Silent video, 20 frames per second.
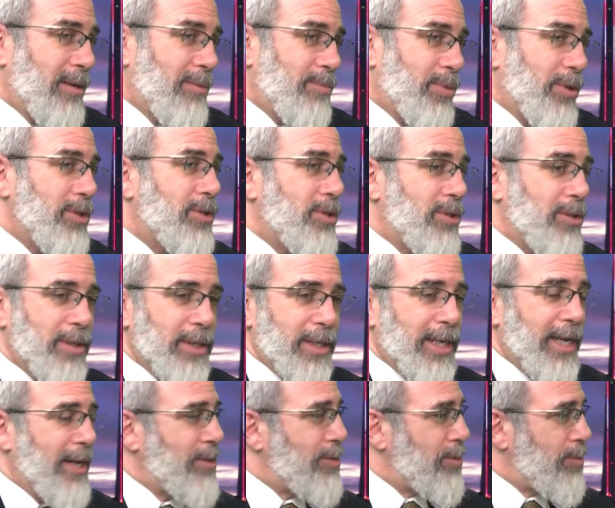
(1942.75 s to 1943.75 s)
personal
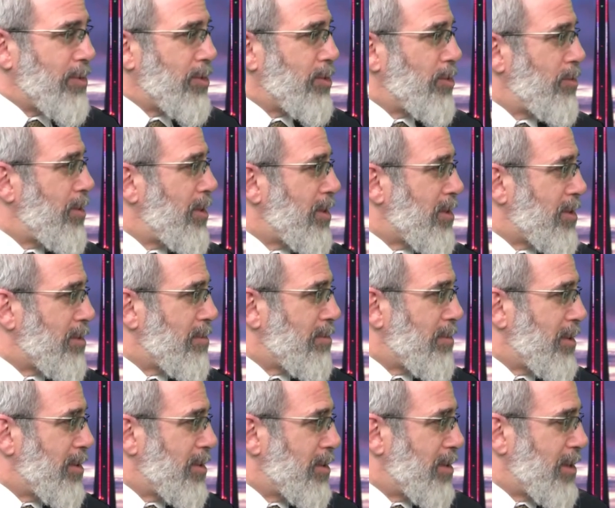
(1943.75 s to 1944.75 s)
encounter with
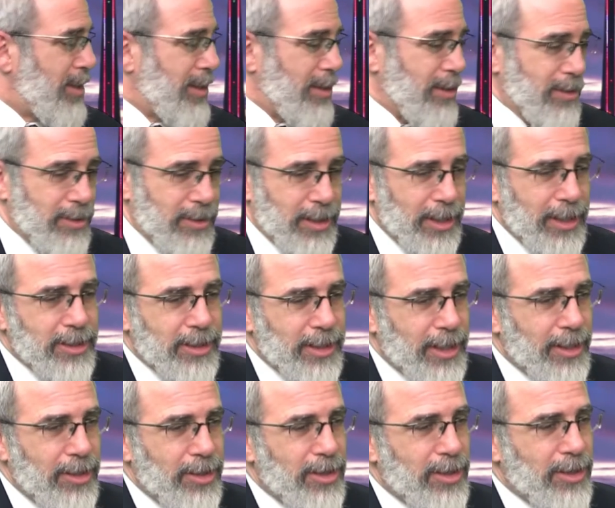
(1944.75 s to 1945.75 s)
Judaism, is things
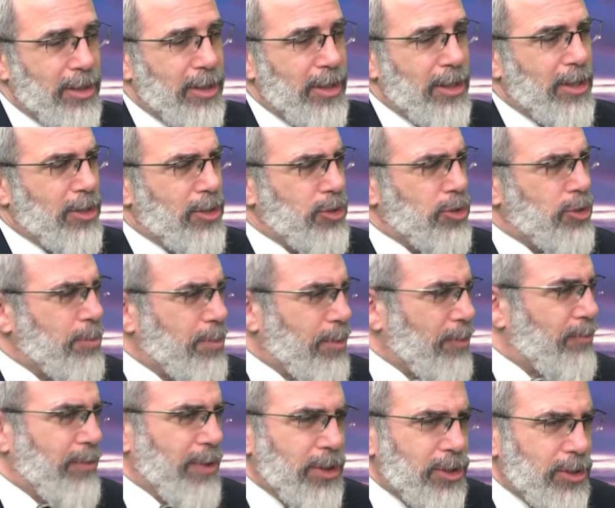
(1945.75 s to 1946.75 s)
that look
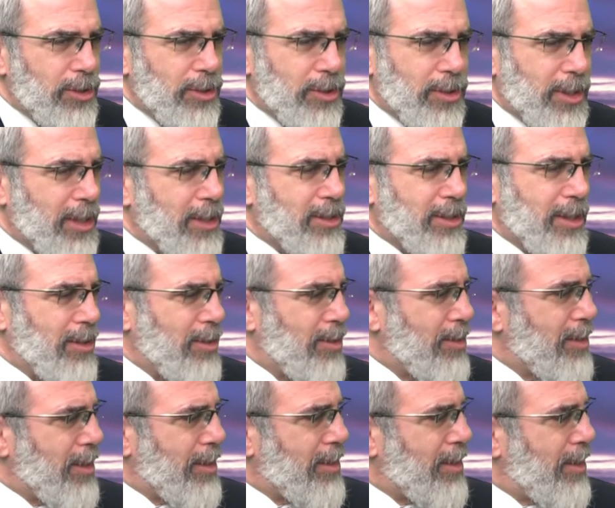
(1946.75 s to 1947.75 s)
superficial, things that
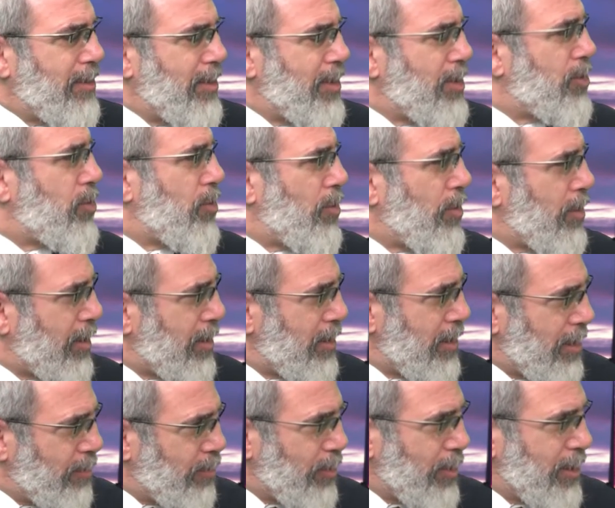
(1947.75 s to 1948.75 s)
look like they're
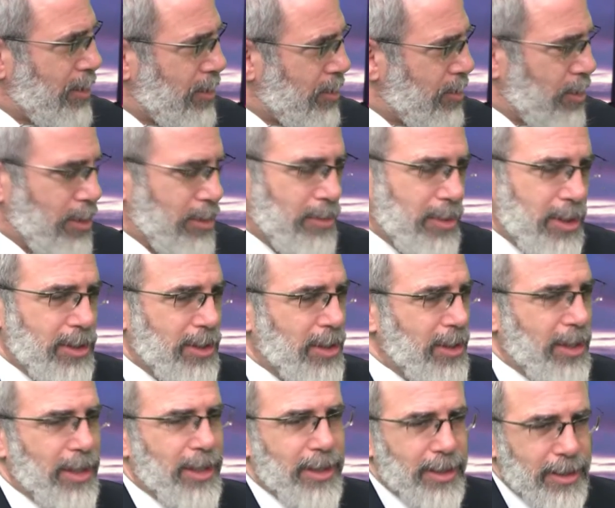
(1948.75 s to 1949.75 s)
historically predetermined.
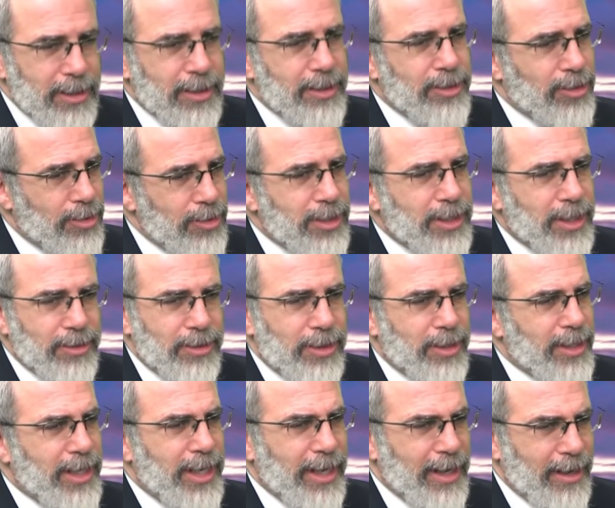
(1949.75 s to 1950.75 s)
It turns out that
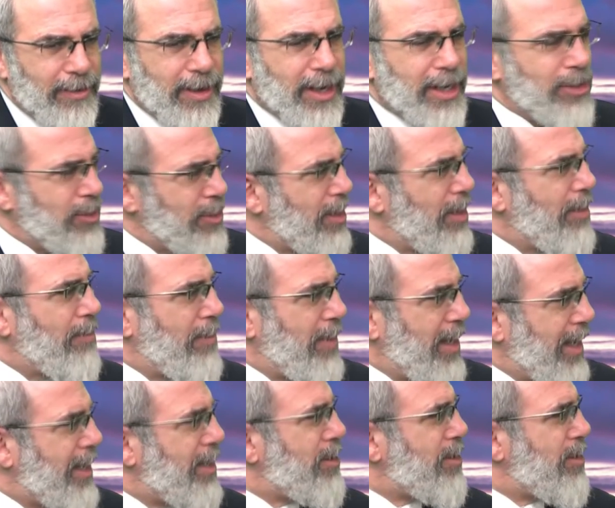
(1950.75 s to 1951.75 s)
they have actually a
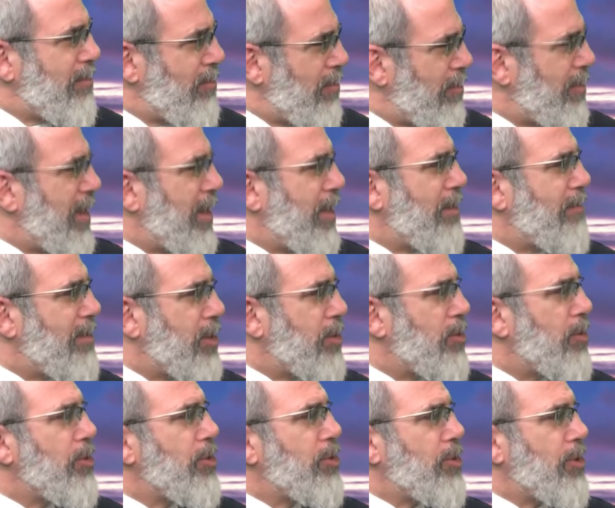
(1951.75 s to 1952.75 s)
massive amount of
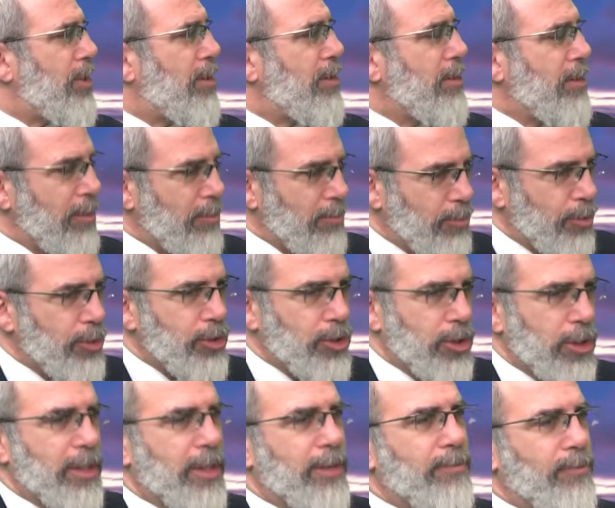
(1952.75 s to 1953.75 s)
inertia
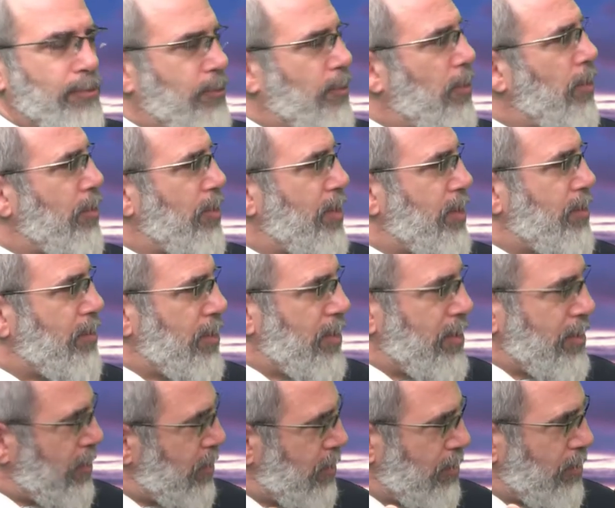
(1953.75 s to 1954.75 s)
pushing them forward with
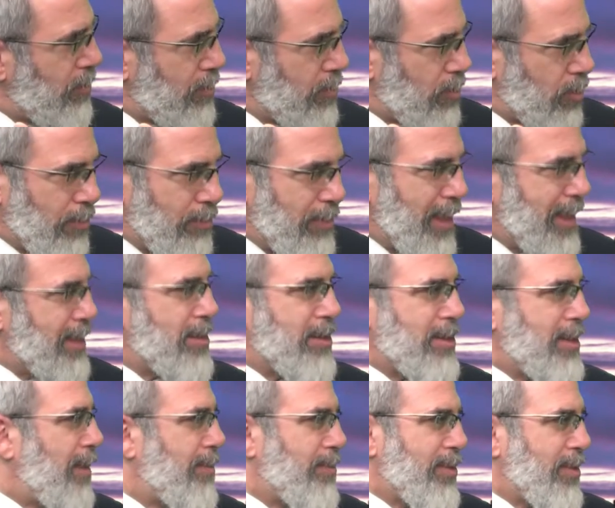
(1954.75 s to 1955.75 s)
a tremendous
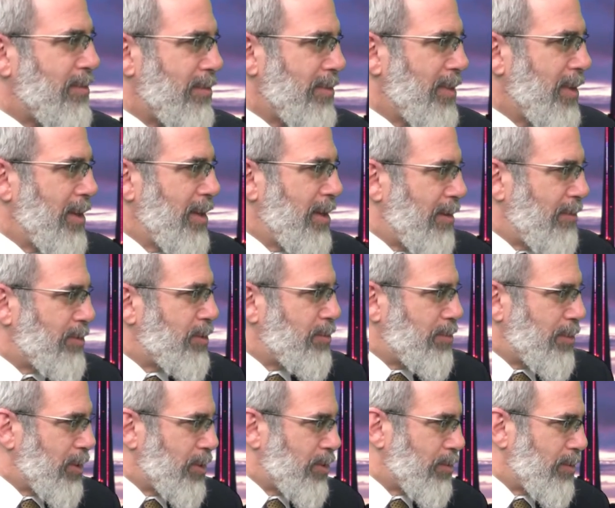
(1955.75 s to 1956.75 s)
depth of
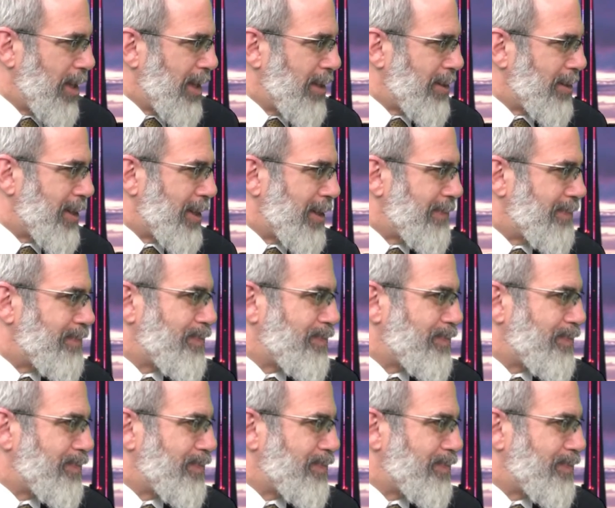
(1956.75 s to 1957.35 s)
spirituality.